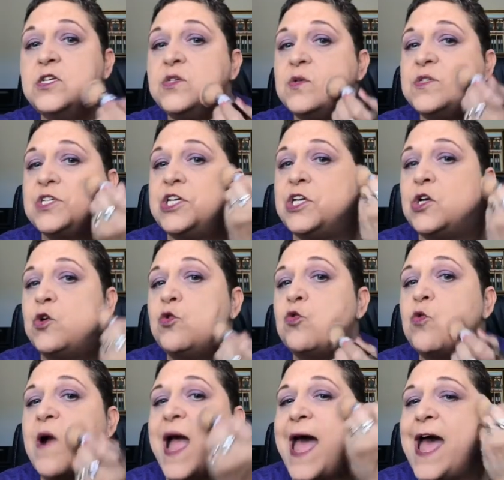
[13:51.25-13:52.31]
So it's going to
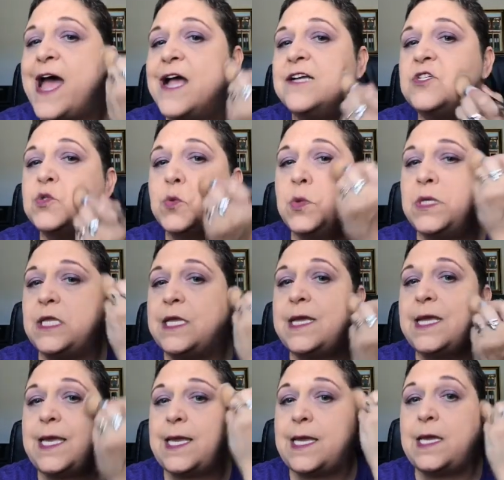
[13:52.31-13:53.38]

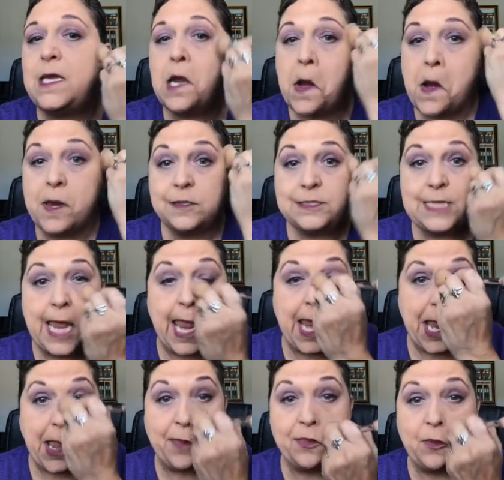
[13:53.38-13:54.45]
gradually
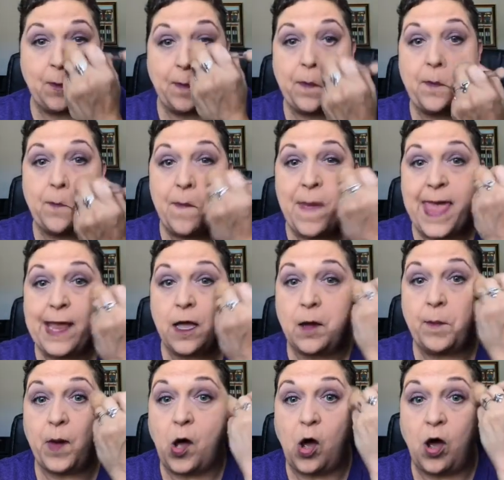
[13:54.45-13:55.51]
take the
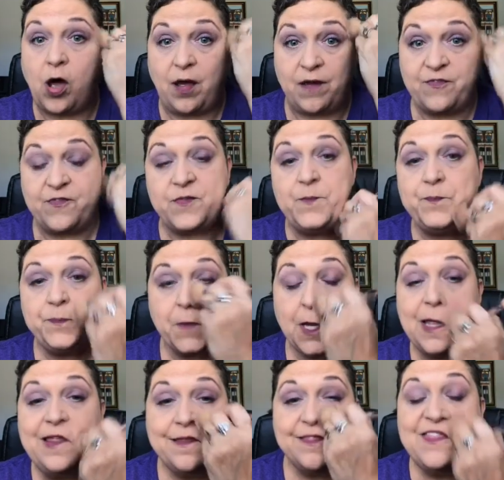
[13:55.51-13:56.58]
makeup off.
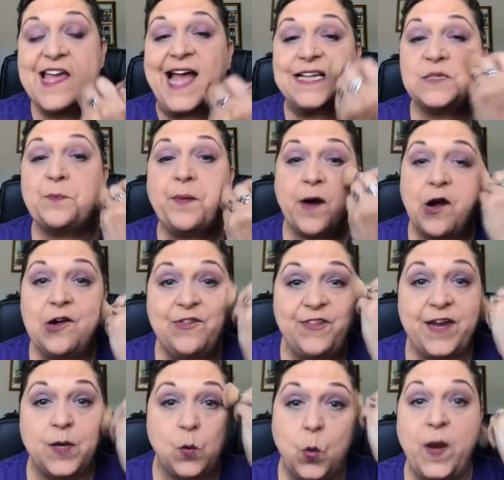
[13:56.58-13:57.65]
That's
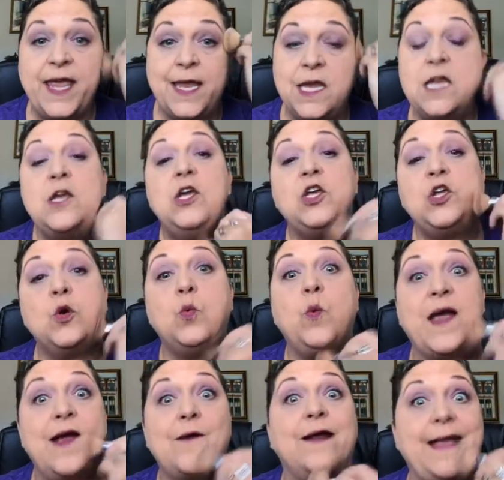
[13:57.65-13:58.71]
perfect when you're
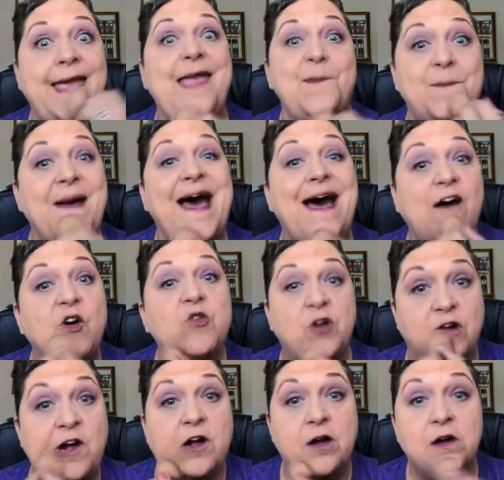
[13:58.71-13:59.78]
wearing a
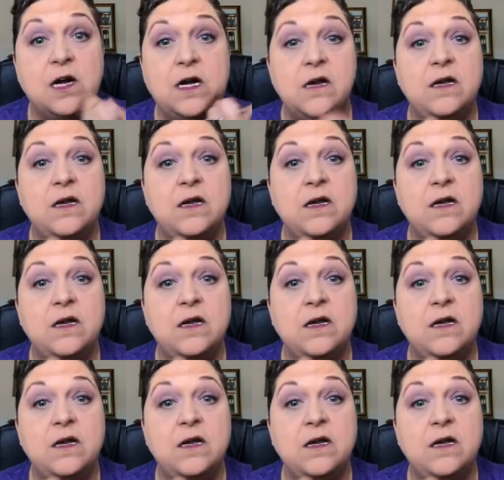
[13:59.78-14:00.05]
powder